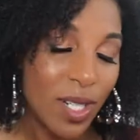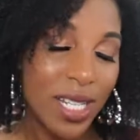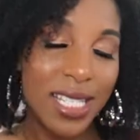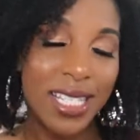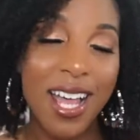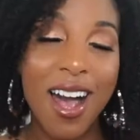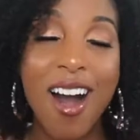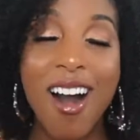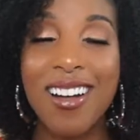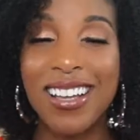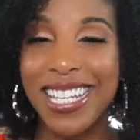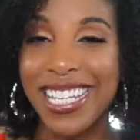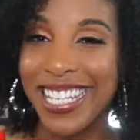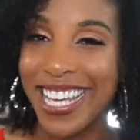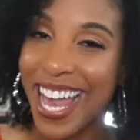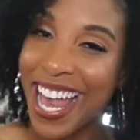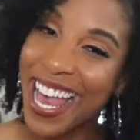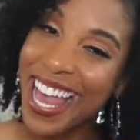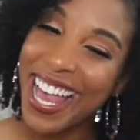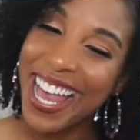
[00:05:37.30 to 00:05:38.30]
one is called
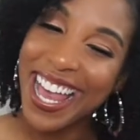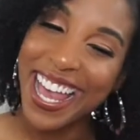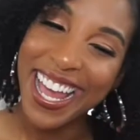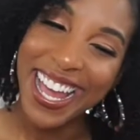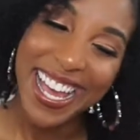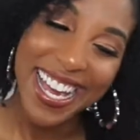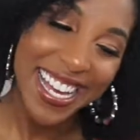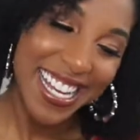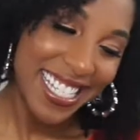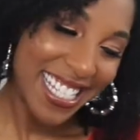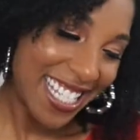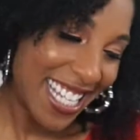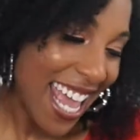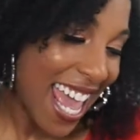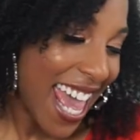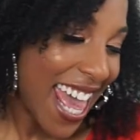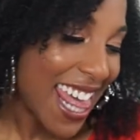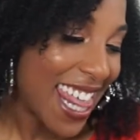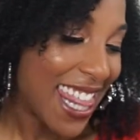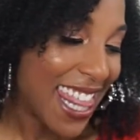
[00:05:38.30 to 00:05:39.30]
Yes.
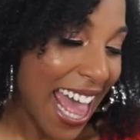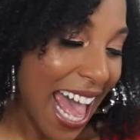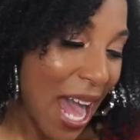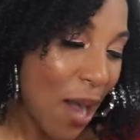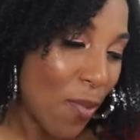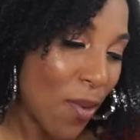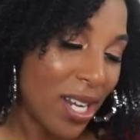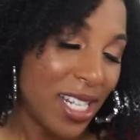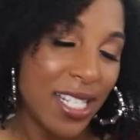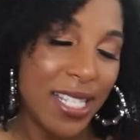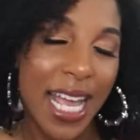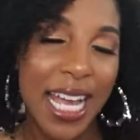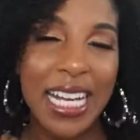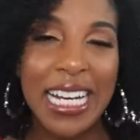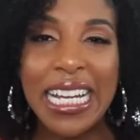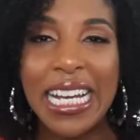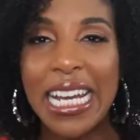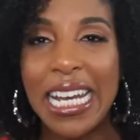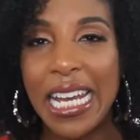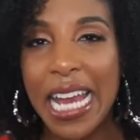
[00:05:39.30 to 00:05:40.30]
That one is like
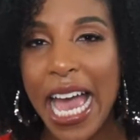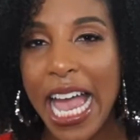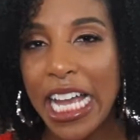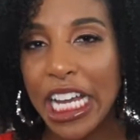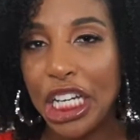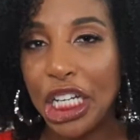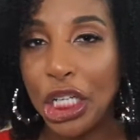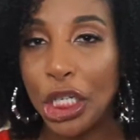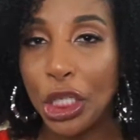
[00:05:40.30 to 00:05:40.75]
a light